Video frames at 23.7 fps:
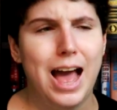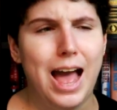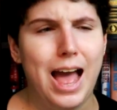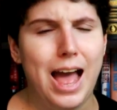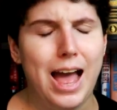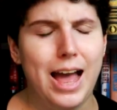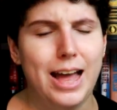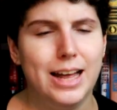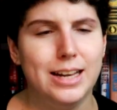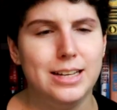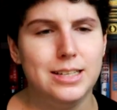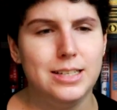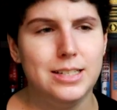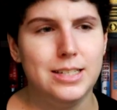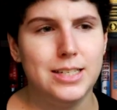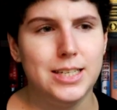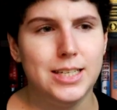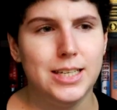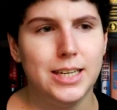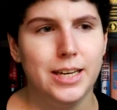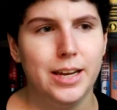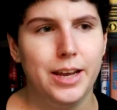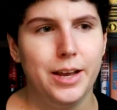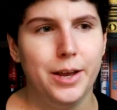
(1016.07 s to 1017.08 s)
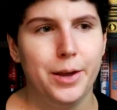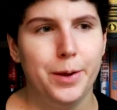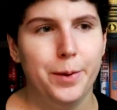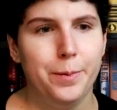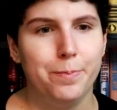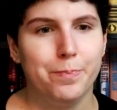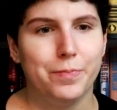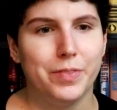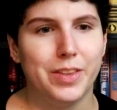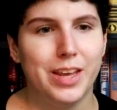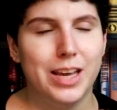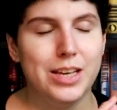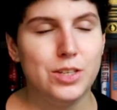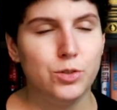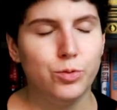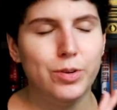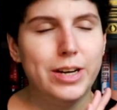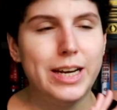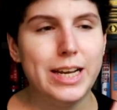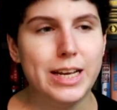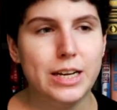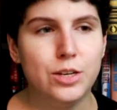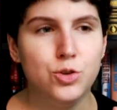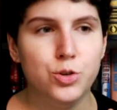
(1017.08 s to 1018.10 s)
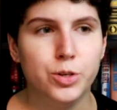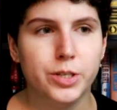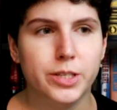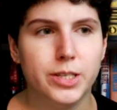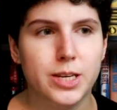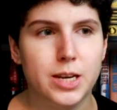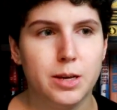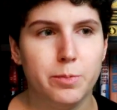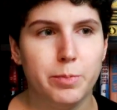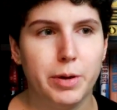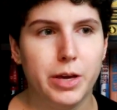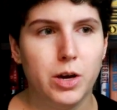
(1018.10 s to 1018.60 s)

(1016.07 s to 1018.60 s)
And it's really interesting